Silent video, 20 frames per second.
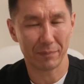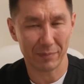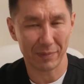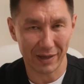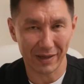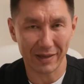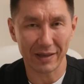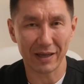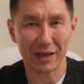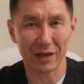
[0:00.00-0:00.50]

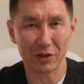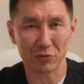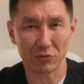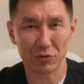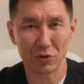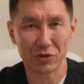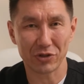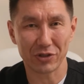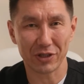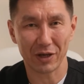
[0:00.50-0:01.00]
Take care of
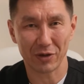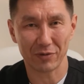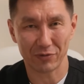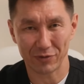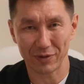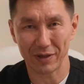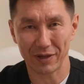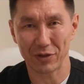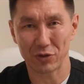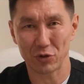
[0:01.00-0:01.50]

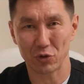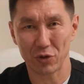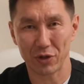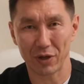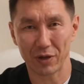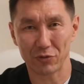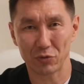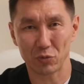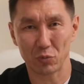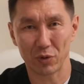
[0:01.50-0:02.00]
yourself and your loved